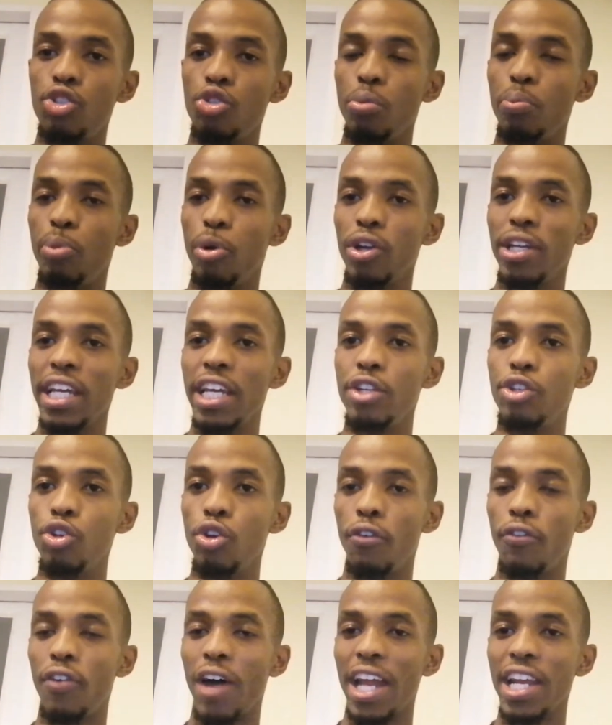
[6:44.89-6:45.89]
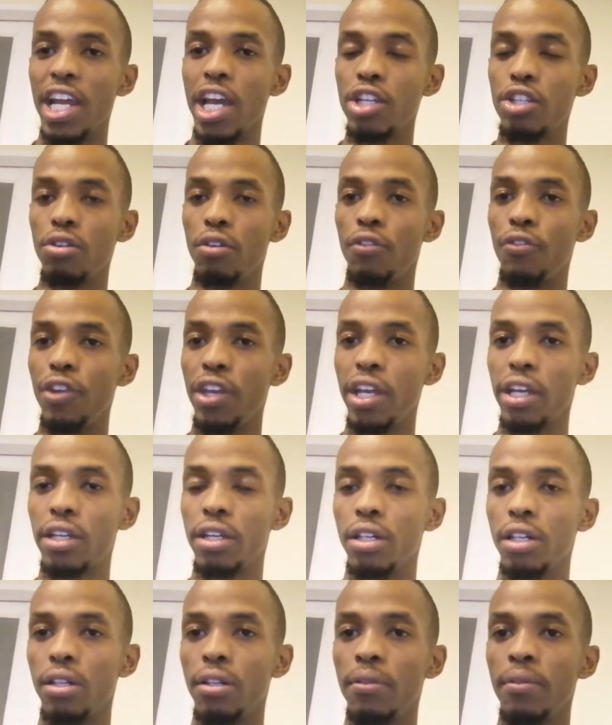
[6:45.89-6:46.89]
to put in your financial
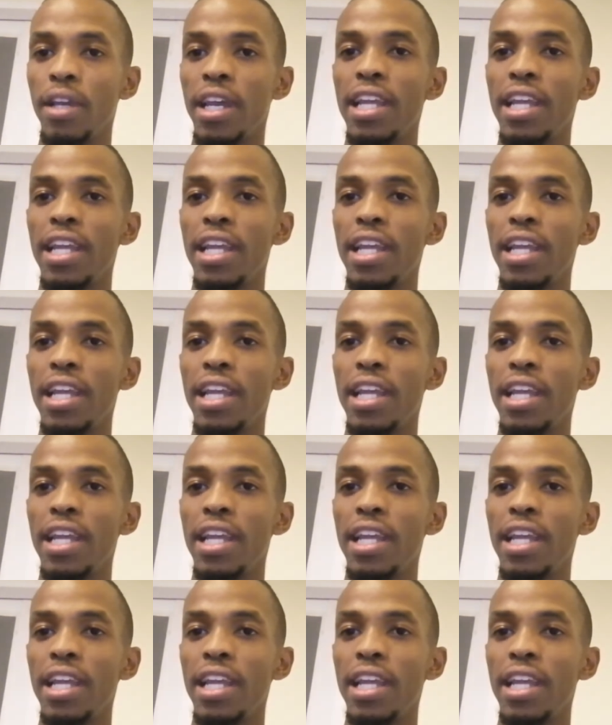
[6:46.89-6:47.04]
vehicle.